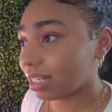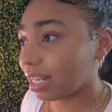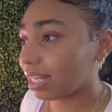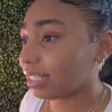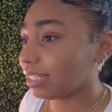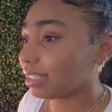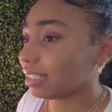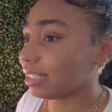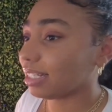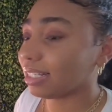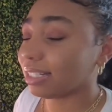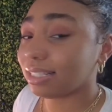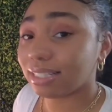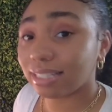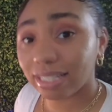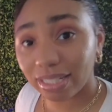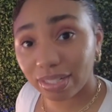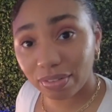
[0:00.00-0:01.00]
I need to
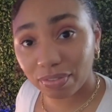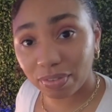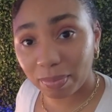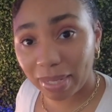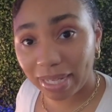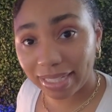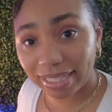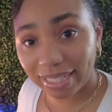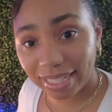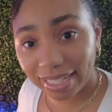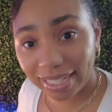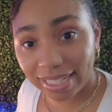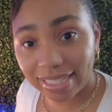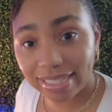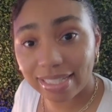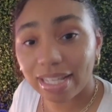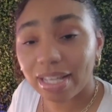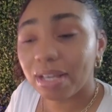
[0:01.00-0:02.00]
get dinner for my
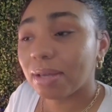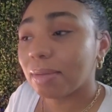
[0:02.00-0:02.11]
kids.